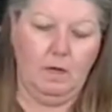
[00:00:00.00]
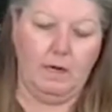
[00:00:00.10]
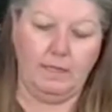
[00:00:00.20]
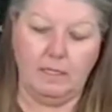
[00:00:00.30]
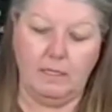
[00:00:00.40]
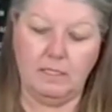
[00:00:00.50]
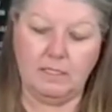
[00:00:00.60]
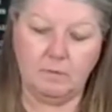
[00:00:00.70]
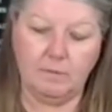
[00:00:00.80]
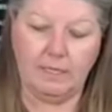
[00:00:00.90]
right, and then
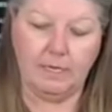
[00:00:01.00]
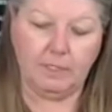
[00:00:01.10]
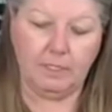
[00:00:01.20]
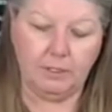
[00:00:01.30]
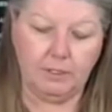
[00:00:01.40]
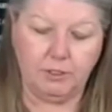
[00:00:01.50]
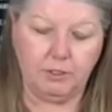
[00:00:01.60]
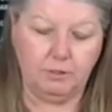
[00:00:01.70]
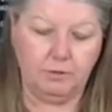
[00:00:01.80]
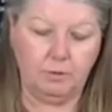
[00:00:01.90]
this one I'm going to
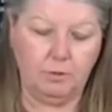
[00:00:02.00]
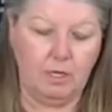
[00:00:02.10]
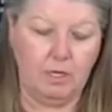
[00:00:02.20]
do,